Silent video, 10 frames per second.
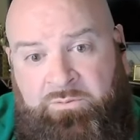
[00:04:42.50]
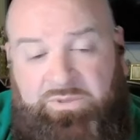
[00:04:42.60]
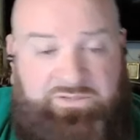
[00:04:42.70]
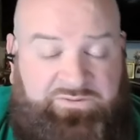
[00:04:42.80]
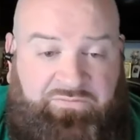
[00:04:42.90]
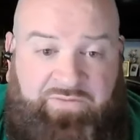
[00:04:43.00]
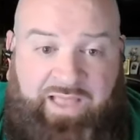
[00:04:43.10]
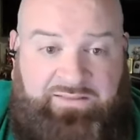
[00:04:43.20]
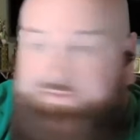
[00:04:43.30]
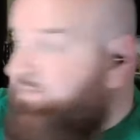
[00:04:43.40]
Because the
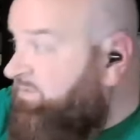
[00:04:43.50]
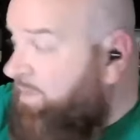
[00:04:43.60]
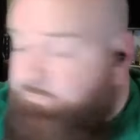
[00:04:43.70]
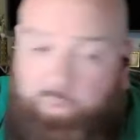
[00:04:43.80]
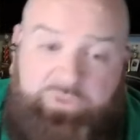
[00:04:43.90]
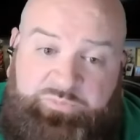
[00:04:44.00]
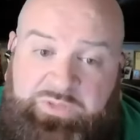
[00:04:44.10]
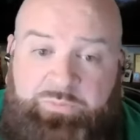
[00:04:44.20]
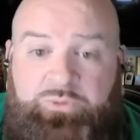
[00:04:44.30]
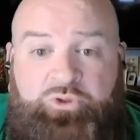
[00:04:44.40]
fact is that most
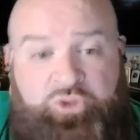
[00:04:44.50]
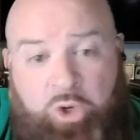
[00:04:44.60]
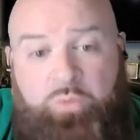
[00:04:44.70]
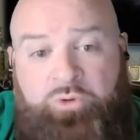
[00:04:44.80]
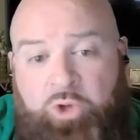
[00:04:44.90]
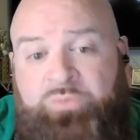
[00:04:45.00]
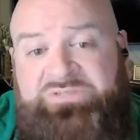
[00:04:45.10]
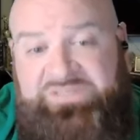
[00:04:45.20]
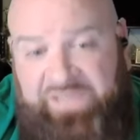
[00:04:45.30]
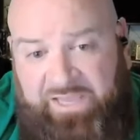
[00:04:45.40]
people don't know
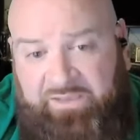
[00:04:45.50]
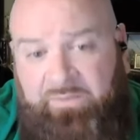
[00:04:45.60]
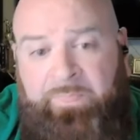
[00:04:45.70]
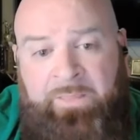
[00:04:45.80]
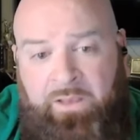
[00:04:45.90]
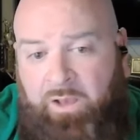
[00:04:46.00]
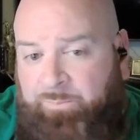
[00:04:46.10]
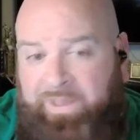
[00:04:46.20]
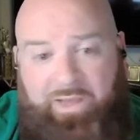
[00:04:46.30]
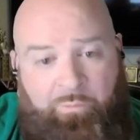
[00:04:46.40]
dick
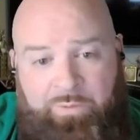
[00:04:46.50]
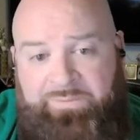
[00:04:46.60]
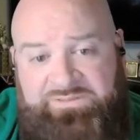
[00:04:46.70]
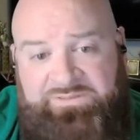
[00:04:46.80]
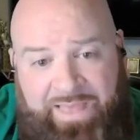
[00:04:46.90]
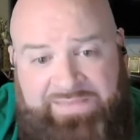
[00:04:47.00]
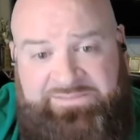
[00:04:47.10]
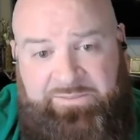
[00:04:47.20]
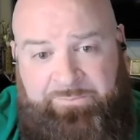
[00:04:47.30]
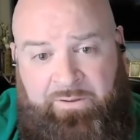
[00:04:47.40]
about women's
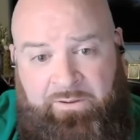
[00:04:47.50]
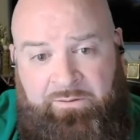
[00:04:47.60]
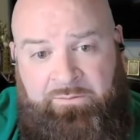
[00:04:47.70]
basketball.